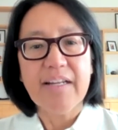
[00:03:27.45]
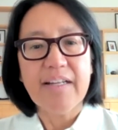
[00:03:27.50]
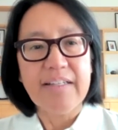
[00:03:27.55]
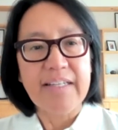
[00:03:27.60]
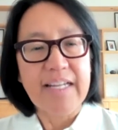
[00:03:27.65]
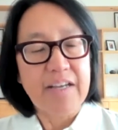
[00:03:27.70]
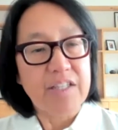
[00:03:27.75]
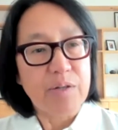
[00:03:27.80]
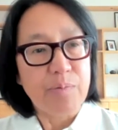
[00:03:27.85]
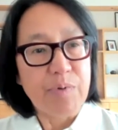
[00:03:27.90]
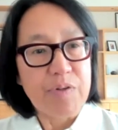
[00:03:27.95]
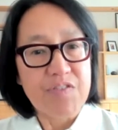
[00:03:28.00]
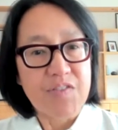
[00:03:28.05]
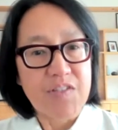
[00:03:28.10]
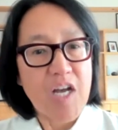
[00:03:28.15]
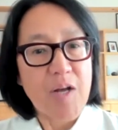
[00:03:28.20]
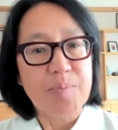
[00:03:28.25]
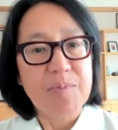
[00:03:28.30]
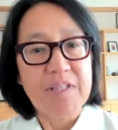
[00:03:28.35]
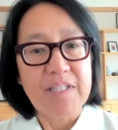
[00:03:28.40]
now that we've
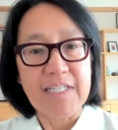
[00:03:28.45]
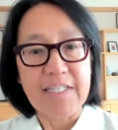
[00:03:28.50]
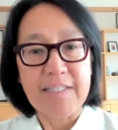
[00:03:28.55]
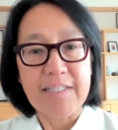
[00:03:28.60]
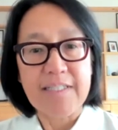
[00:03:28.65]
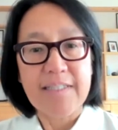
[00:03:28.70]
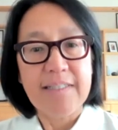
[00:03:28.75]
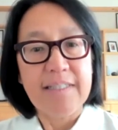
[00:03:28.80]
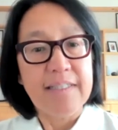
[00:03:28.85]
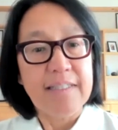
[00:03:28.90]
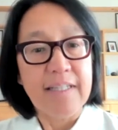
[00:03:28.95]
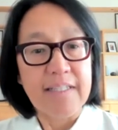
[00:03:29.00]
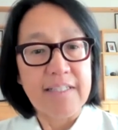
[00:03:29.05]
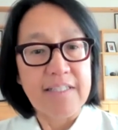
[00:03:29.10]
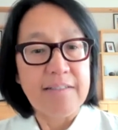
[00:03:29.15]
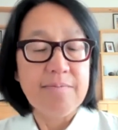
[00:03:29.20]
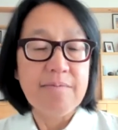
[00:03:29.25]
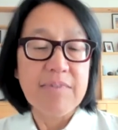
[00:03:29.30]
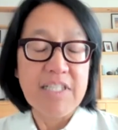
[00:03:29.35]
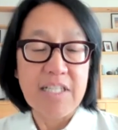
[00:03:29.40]
stopped
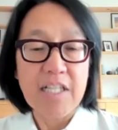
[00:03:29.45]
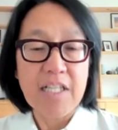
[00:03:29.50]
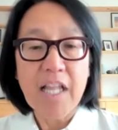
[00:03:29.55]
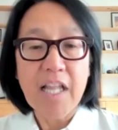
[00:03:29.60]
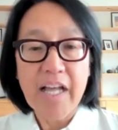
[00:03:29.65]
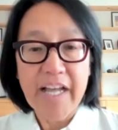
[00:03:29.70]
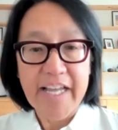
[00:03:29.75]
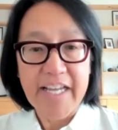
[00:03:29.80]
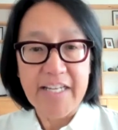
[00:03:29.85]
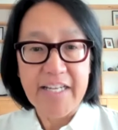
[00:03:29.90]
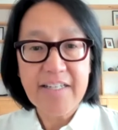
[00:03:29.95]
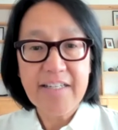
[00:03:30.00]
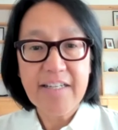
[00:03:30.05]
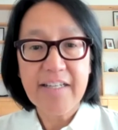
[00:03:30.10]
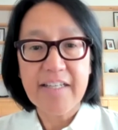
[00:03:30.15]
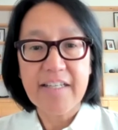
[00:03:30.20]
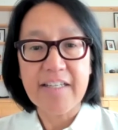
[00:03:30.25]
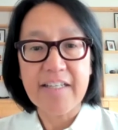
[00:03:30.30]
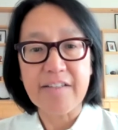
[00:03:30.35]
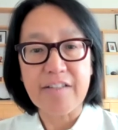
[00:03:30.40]
the decline
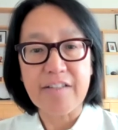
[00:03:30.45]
